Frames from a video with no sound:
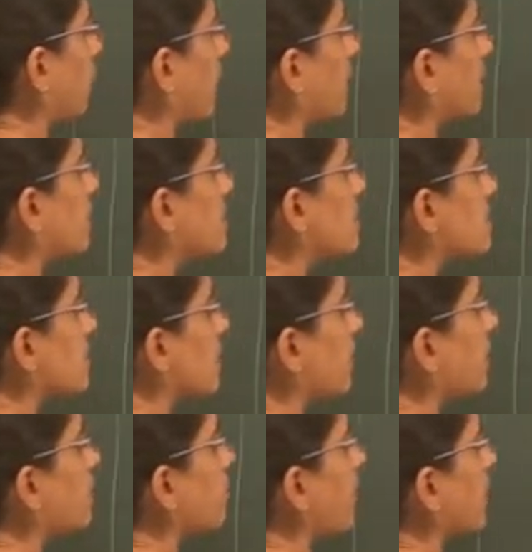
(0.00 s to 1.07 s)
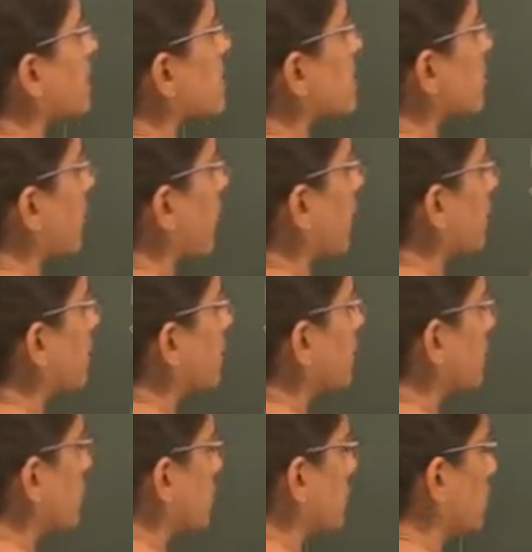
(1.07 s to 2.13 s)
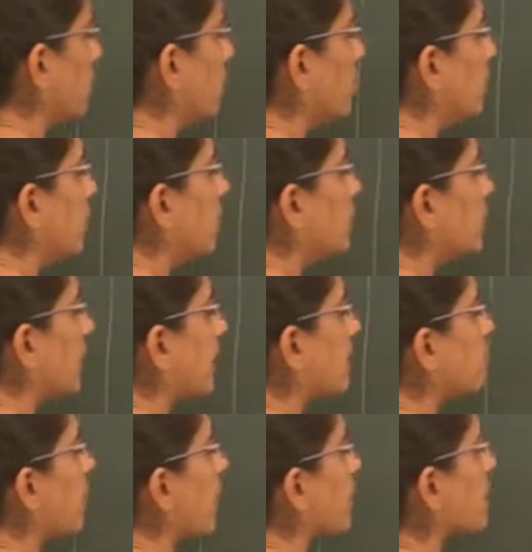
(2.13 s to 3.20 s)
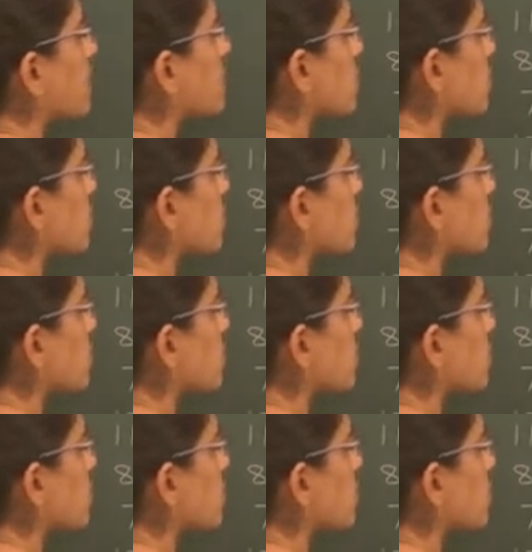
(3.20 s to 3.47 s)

1, 7 minus 5 2, 10 minus